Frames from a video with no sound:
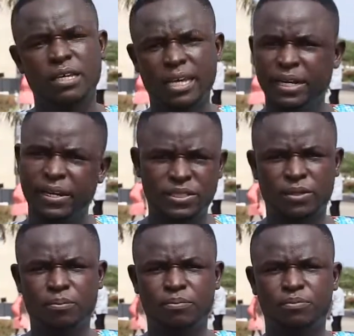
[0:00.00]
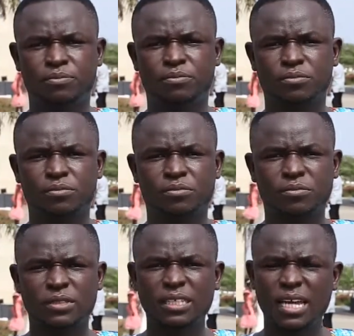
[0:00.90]
and her team.
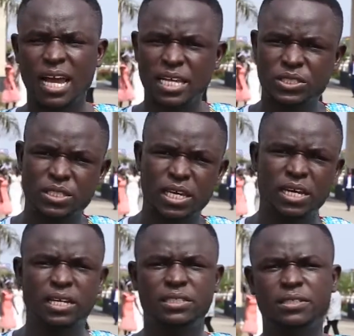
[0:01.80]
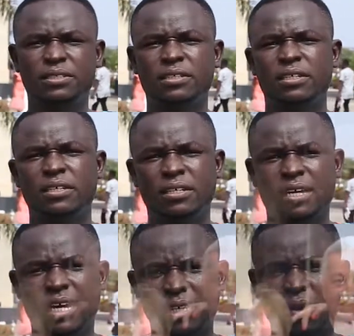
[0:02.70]
I stayed at the